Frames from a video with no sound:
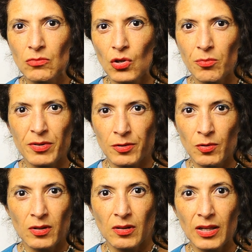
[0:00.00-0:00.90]
not very
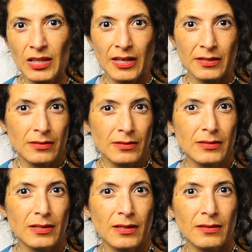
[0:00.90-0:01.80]
well aligned
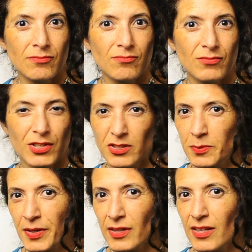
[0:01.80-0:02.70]
and they
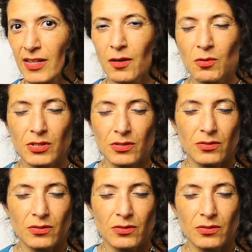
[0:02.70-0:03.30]
speak light language.